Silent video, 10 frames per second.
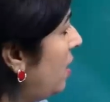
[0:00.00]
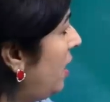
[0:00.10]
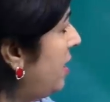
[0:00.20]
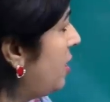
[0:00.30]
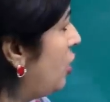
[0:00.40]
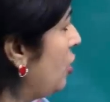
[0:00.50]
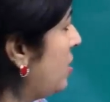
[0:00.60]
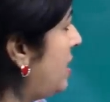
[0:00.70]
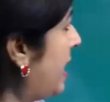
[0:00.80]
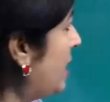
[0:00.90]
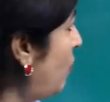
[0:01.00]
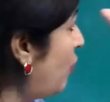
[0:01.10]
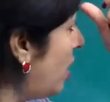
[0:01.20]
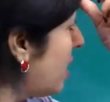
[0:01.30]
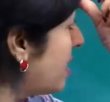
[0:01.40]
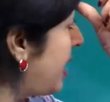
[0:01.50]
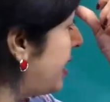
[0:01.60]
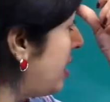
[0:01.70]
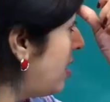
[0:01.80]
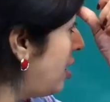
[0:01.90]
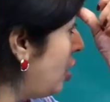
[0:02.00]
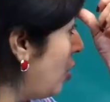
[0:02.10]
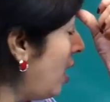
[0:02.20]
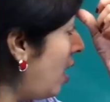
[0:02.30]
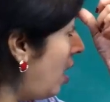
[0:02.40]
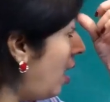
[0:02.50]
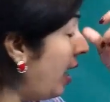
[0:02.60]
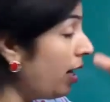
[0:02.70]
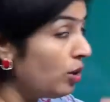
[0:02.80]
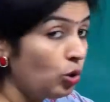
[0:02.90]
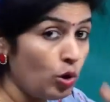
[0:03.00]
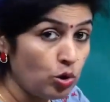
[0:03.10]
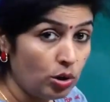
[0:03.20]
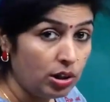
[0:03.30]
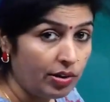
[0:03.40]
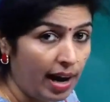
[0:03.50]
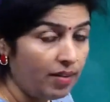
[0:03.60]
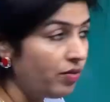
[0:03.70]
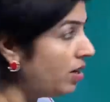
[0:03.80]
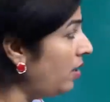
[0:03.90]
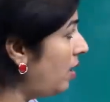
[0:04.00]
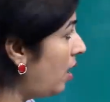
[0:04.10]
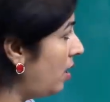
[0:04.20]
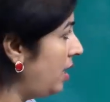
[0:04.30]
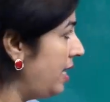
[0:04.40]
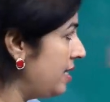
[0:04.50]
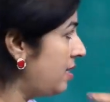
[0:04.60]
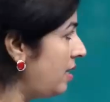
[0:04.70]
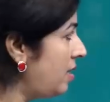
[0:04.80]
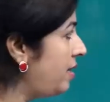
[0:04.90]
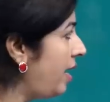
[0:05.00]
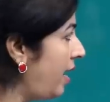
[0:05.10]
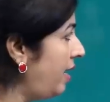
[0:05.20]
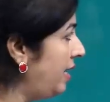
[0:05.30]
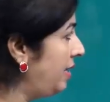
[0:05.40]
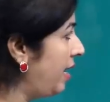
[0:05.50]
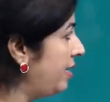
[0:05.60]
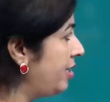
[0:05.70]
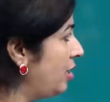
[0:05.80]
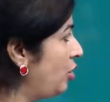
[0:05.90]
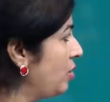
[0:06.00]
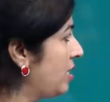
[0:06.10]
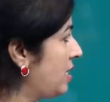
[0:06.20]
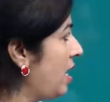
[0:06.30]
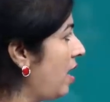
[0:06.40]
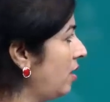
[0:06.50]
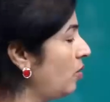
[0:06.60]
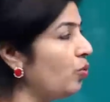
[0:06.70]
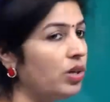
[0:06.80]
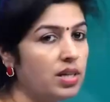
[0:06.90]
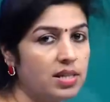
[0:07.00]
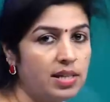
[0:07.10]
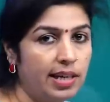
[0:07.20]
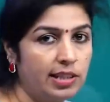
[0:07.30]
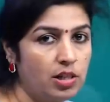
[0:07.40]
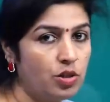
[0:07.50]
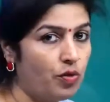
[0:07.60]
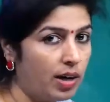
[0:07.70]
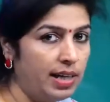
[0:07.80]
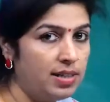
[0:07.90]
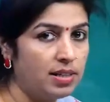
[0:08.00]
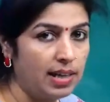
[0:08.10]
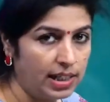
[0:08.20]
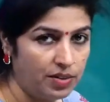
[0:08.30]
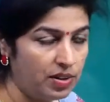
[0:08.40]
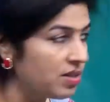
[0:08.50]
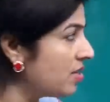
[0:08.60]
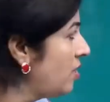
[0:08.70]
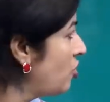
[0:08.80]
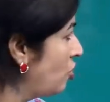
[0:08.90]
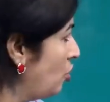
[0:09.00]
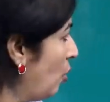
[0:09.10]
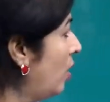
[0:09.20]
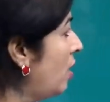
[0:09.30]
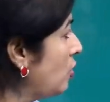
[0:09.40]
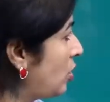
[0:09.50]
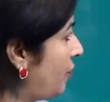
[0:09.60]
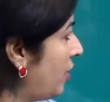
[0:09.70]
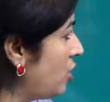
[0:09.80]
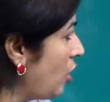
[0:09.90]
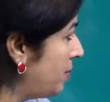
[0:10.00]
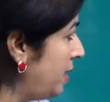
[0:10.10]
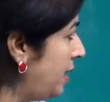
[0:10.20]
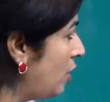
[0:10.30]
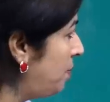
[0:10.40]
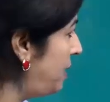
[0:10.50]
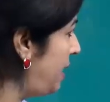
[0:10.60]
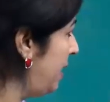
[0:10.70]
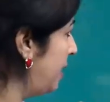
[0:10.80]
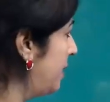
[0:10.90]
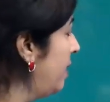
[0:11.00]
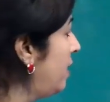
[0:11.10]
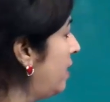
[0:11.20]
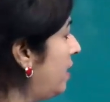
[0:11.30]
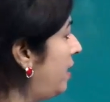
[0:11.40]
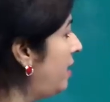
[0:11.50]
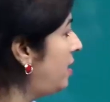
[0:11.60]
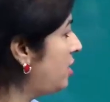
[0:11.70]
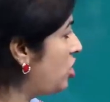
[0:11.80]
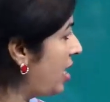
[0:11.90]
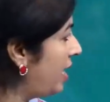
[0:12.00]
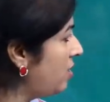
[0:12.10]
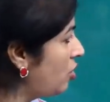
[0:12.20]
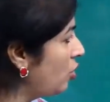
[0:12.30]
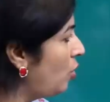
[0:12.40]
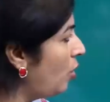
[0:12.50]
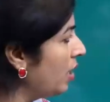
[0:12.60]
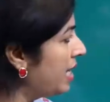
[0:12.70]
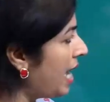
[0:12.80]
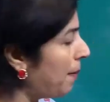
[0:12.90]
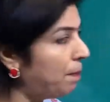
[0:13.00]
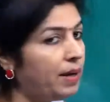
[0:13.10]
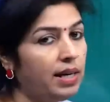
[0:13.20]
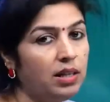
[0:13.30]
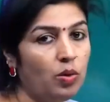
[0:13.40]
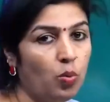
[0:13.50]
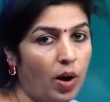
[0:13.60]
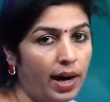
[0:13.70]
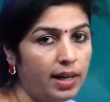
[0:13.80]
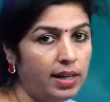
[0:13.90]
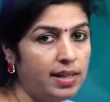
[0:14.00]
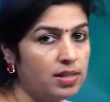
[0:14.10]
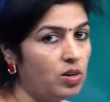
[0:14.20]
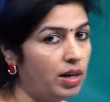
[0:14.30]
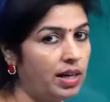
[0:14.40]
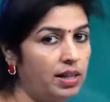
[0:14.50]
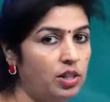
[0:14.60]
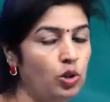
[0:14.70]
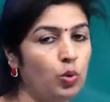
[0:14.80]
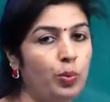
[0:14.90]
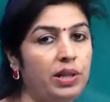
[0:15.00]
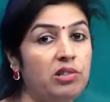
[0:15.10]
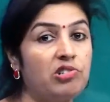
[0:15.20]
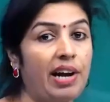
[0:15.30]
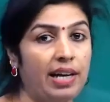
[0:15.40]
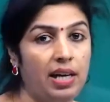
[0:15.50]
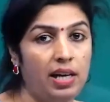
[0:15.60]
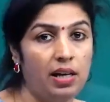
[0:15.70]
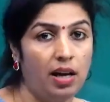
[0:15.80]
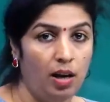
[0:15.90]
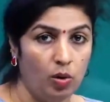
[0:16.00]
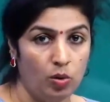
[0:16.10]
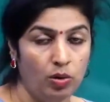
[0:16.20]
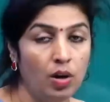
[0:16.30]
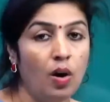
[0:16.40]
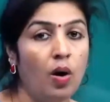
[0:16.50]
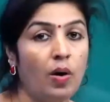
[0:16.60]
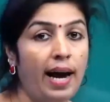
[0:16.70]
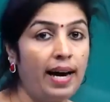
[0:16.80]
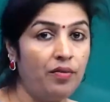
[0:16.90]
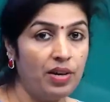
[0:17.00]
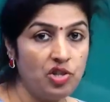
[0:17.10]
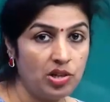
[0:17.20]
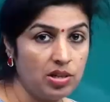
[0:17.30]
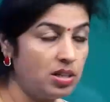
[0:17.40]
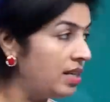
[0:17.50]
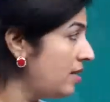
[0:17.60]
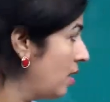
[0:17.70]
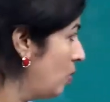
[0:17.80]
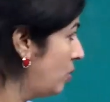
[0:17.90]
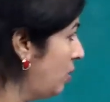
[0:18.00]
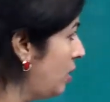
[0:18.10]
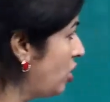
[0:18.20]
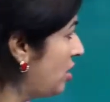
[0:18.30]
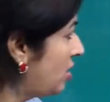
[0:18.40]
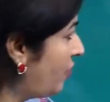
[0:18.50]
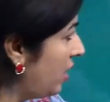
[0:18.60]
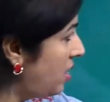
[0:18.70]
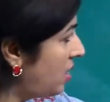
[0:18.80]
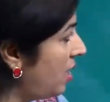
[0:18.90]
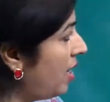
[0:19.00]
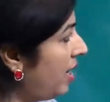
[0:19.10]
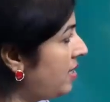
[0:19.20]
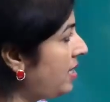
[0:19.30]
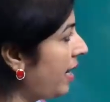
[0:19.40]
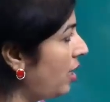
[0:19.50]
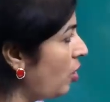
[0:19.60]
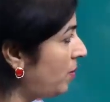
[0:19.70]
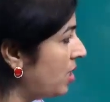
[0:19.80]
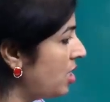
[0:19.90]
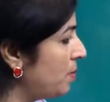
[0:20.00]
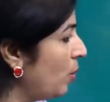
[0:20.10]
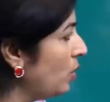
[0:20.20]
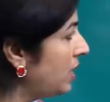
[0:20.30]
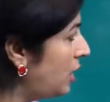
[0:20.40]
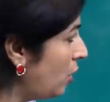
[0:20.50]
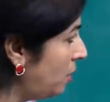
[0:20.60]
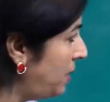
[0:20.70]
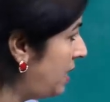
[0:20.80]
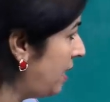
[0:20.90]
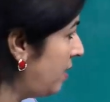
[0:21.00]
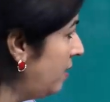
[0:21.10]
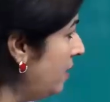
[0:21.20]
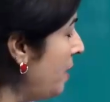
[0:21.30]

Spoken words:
Is it to set up workstations in new, like those who travel, is it their intention to start workstations for any scientific research? No. So, the first option cannot be taken. Then the chance to go camping in the wild, it has got nothing to do with trekking alone or adventurous things alone. Okay, so this first and second options both cannot be taken.